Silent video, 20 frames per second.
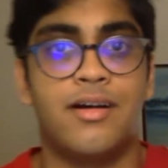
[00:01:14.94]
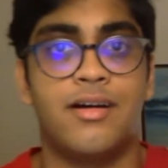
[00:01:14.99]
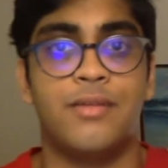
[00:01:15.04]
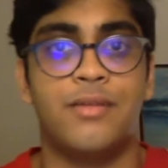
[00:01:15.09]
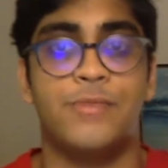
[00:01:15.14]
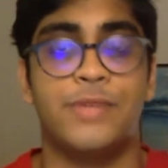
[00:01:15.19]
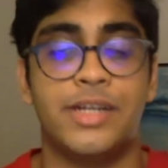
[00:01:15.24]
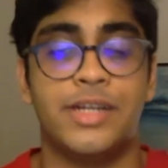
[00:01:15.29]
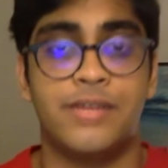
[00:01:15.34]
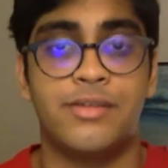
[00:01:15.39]

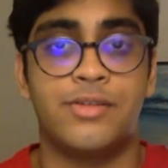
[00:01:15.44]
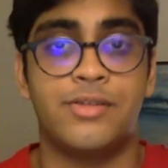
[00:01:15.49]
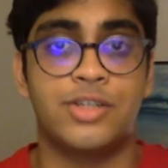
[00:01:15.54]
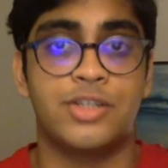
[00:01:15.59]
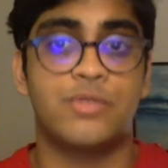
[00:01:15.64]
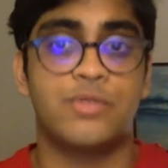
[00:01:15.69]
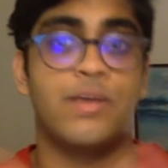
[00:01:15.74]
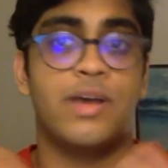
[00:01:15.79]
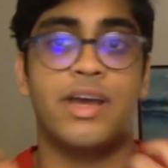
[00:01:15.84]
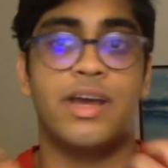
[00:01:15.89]
We
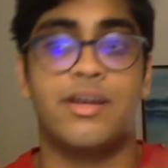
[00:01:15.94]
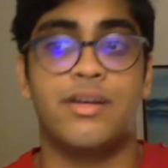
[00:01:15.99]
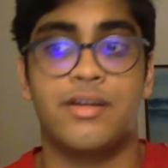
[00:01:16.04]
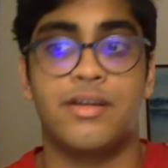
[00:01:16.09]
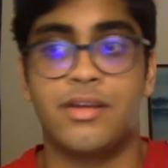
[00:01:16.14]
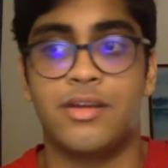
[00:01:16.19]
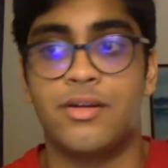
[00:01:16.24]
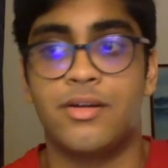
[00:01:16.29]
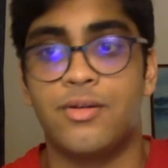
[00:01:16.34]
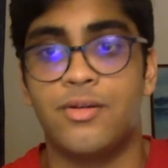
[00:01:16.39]
just wear,
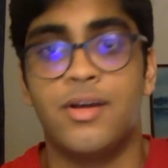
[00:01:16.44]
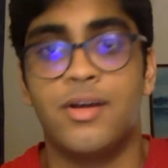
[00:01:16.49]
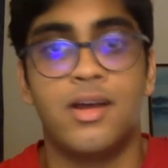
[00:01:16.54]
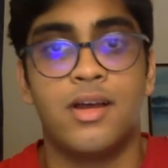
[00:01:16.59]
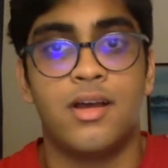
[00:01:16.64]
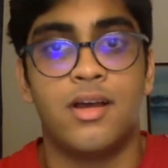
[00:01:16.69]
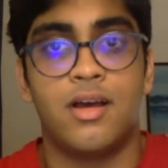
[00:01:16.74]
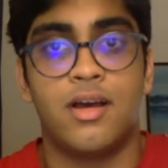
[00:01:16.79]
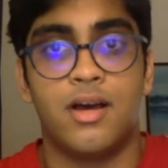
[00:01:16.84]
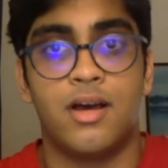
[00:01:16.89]

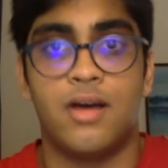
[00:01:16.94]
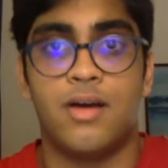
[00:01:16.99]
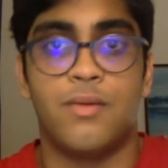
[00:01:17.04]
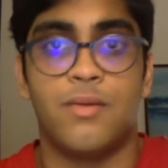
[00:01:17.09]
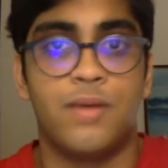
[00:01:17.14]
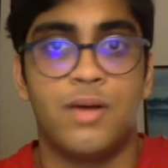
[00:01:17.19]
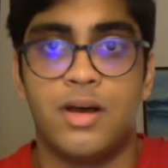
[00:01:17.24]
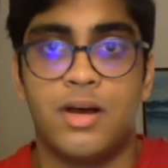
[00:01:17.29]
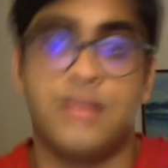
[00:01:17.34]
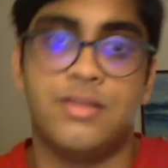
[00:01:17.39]

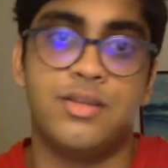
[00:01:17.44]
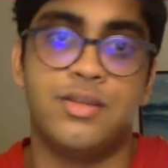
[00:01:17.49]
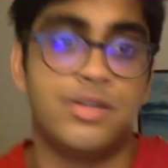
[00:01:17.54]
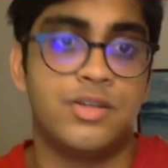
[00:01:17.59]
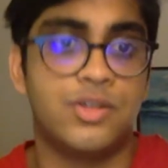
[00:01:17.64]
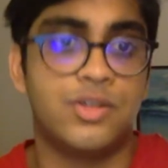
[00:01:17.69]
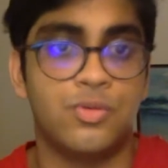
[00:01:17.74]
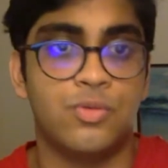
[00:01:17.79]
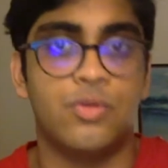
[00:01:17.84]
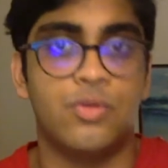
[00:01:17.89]
the
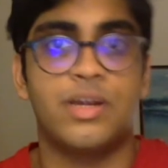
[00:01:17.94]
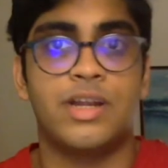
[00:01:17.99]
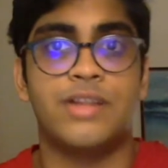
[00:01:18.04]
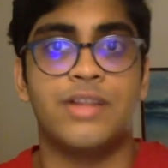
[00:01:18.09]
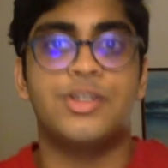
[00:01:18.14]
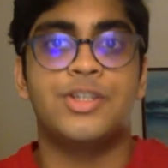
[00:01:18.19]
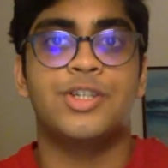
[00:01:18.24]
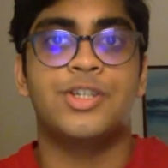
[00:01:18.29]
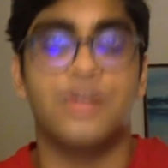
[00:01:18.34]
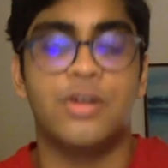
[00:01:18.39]
suit and
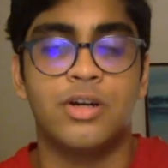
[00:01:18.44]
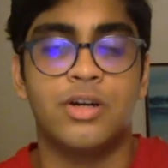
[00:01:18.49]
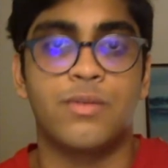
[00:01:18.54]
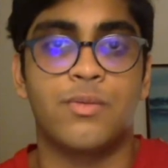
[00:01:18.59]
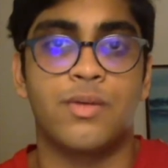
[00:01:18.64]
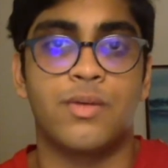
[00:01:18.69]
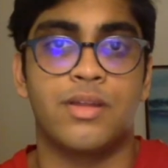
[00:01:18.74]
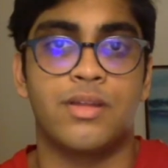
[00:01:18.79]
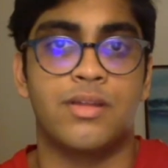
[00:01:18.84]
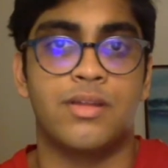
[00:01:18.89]
the shirt
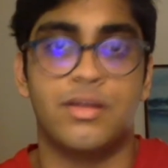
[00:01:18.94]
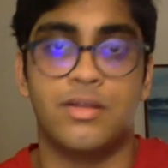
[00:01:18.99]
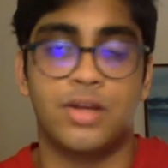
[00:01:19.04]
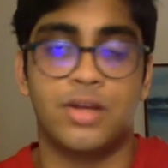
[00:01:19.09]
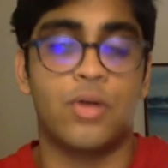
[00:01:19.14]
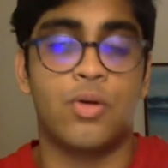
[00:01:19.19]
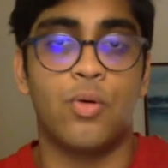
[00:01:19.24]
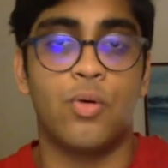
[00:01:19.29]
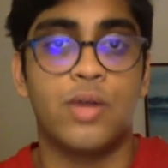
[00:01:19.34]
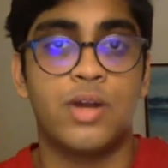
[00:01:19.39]
with the
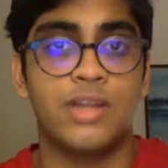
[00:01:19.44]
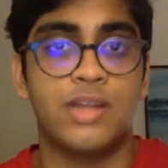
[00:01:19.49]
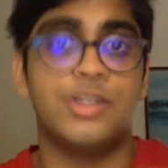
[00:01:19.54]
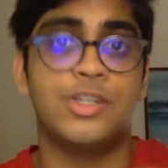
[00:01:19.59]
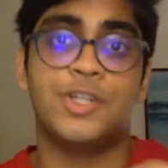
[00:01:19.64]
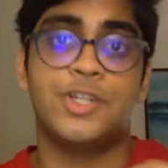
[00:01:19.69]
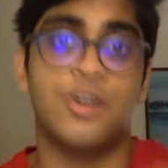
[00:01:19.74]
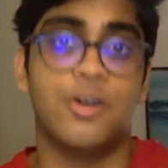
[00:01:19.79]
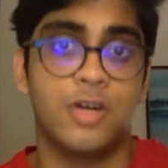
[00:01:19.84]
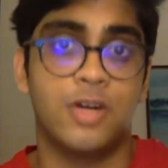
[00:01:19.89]
coat and the
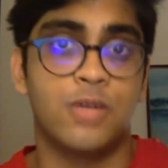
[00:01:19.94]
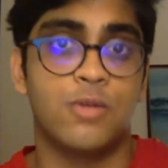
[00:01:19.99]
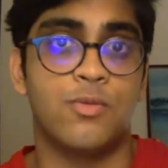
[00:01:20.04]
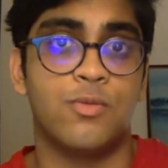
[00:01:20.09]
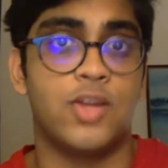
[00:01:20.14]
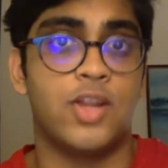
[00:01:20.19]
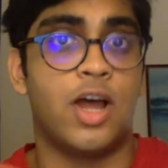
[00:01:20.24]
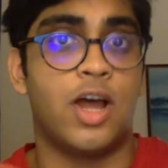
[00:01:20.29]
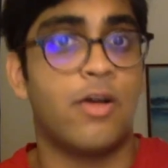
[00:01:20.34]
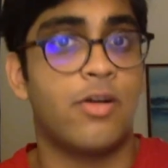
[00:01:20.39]
shirt
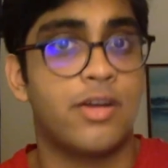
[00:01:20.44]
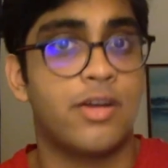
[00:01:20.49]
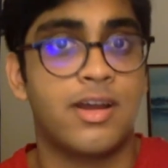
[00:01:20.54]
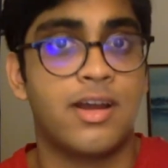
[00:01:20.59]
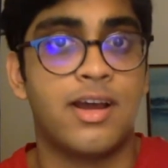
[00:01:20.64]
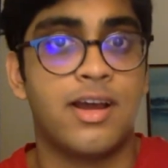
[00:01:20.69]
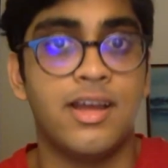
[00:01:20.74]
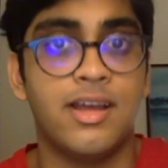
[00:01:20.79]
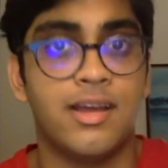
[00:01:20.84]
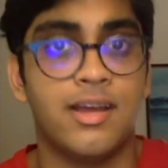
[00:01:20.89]
without a
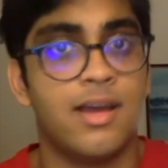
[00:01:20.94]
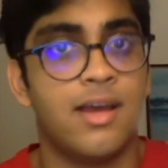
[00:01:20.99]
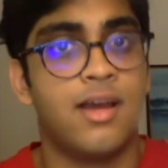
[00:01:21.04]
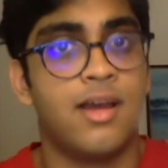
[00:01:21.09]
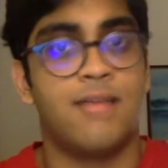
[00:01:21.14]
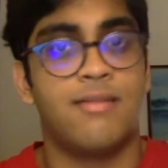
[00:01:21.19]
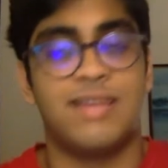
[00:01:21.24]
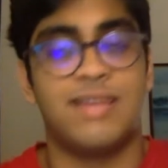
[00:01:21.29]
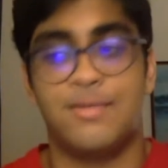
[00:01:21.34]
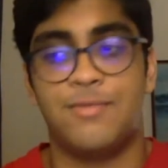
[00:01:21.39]
tie.
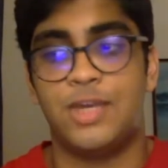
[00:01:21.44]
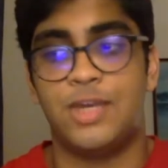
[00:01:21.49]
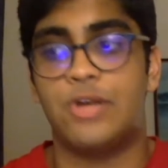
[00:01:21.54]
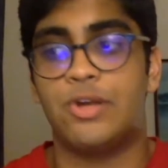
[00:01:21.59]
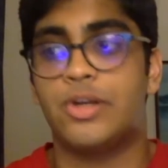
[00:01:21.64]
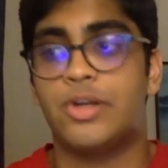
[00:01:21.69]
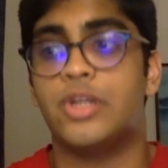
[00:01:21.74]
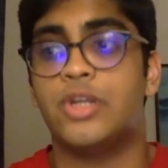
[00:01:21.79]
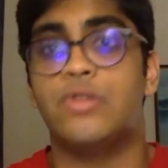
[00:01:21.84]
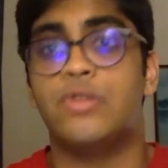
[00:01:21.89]
Maybe
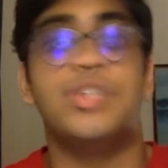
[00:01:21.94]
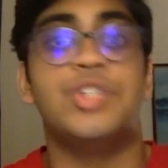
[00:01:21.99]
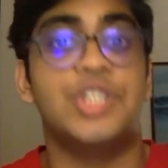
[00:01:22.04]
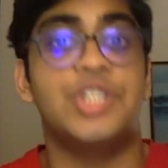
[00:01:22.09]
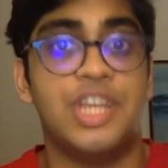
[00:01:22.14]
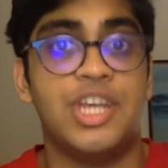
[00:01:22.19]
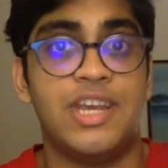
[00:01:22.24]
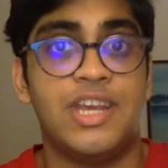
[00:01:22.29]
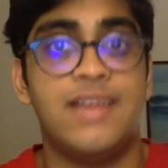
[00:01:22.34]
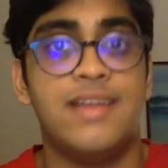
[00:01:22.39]
you could use
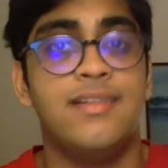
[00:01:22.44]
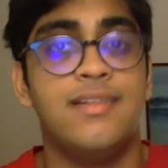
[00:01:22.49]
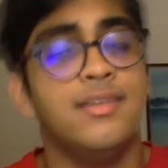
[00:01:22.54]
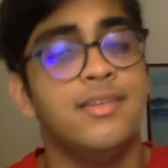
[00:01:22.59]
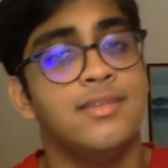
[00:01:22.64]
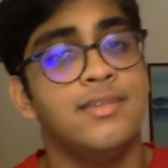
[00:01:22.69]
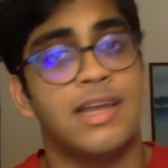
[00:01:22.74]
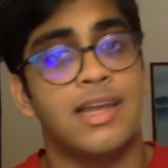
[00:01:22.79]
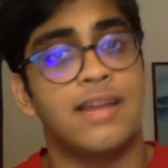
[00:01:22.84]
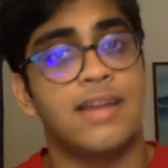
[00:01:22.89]

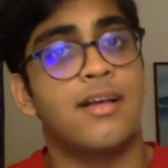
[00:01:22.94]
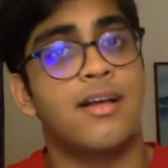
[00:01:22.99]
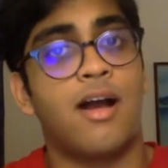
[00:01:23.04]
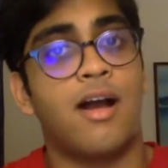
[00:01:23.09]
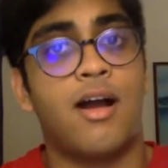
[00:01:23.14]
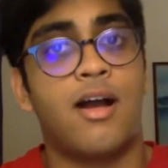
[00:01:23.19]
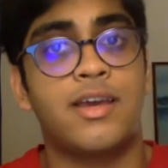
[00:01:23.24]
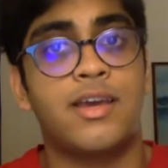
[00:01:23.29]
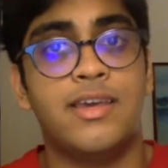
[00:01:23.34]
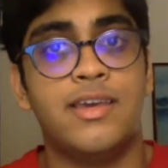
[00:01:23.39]
jeans and
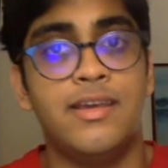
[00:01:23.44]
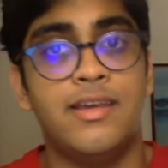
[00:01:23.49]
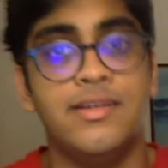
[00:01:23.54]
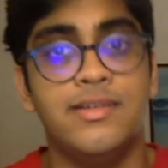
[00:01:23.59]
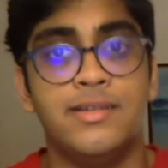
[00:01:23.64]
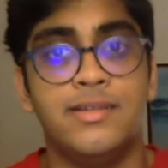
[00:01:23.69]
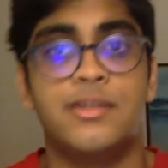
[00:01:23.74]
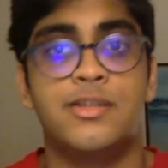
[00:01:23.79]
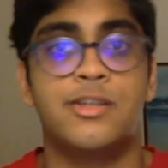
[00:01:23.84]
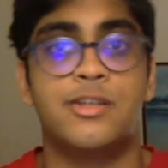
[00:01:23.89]

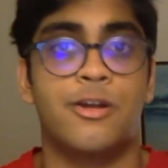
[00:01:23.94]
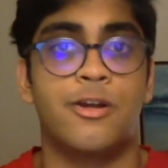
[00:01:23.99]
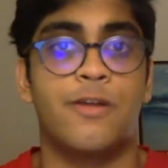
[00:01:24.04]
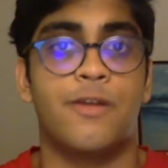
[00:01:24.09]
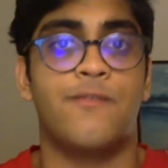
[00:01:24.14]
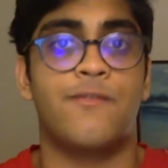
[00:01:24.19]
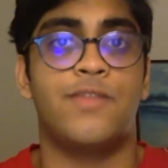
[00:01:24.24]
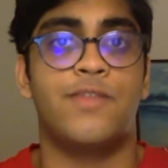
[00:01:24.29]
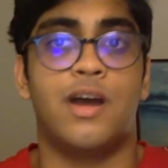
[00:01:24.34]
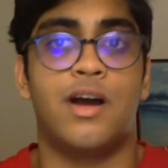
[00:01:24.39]
khakis instead
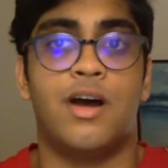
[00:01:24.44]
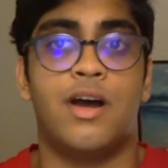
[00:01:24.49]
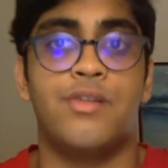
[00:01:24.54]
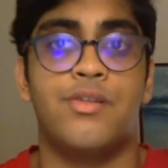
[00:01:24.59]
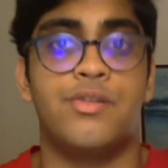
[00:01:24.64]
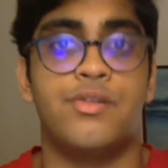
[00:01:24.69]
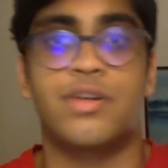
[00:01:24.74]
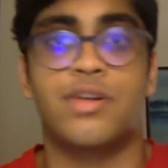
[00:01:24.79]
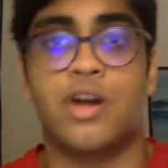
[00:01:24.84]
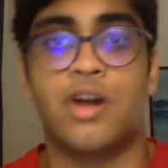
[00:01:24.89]
of the
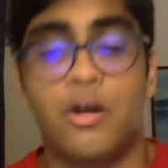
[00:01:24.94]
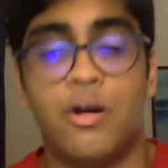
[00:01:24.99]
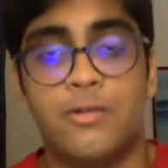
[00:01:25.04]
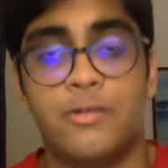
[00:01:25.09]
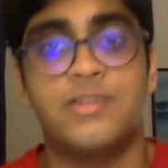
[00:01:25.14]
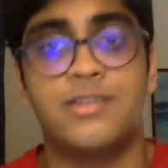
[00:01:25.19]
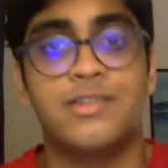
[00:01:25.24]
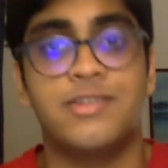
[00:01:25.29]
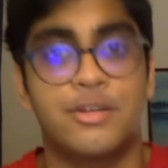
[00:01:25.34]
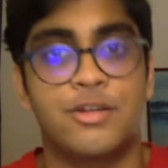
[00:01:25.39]
other
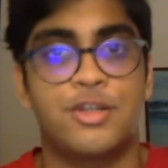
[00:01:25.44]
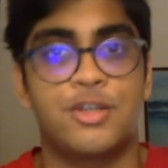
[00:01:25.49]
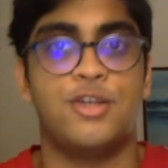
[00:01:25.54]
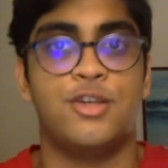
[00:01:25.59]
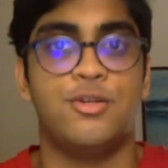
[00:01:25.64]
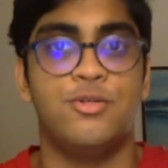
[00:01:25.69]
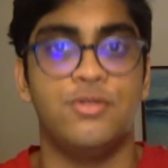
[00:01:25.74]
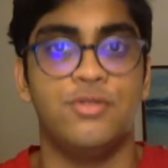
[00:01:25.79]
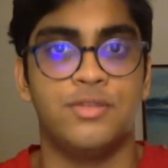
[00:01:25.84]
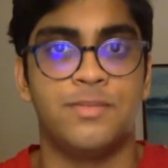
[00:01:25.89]
trousers that you
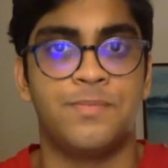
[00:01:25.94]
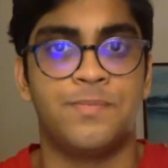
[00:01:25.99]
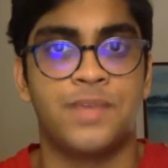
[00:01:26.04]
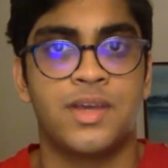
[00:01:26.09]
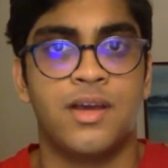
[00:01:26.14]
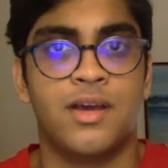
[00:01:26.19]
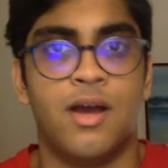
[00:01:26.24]
use.